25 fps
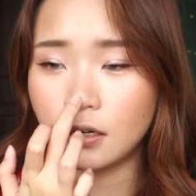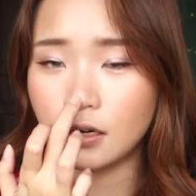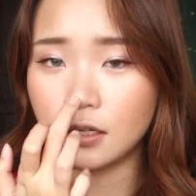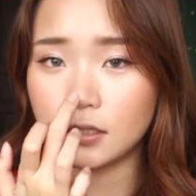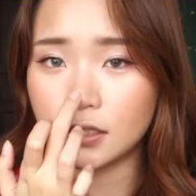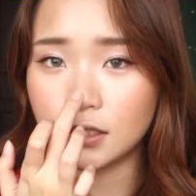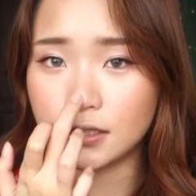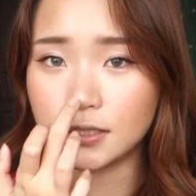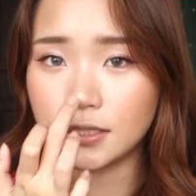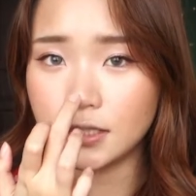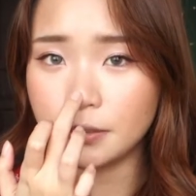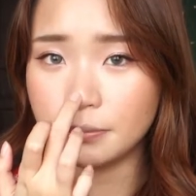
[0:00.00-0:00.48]

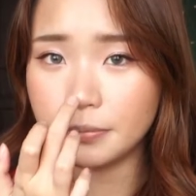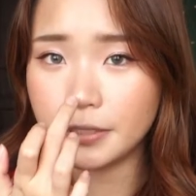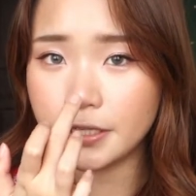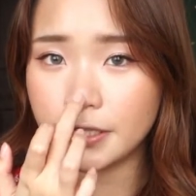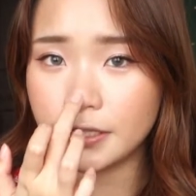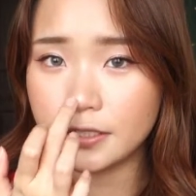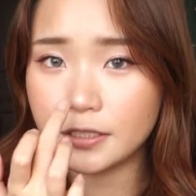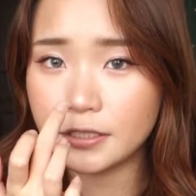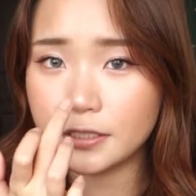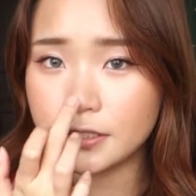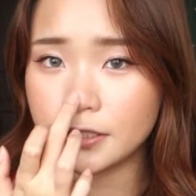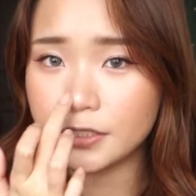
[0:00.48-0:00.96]
on the tip
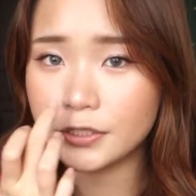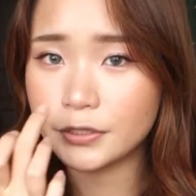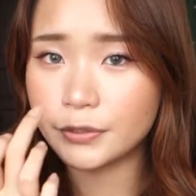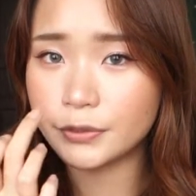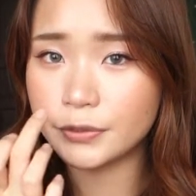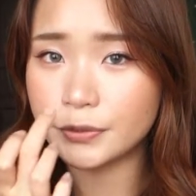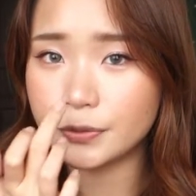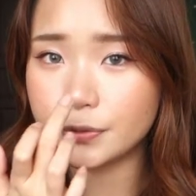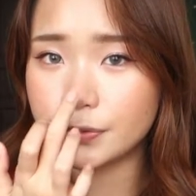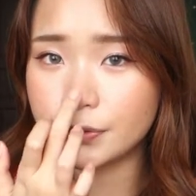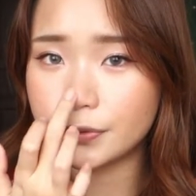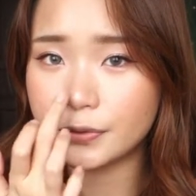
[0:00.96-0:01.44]
here
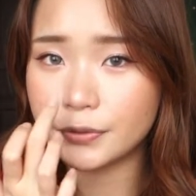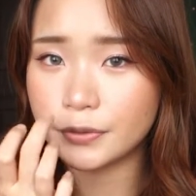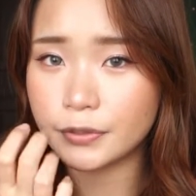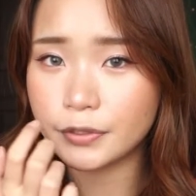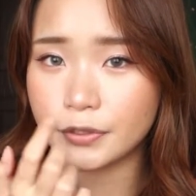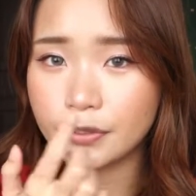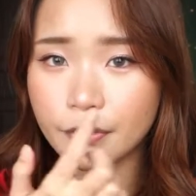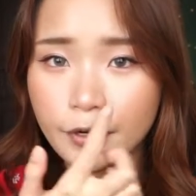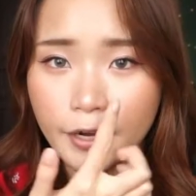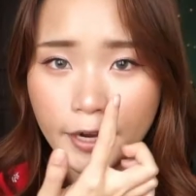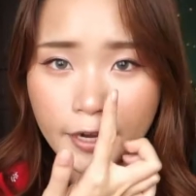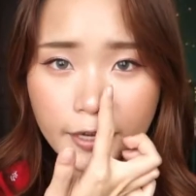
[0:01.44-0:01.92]
to
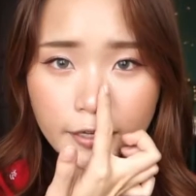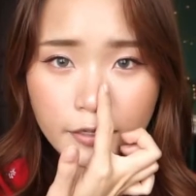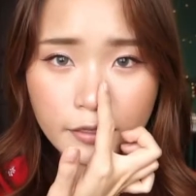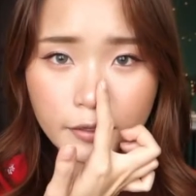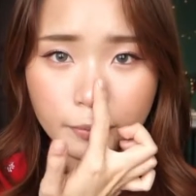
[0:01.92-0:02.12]
create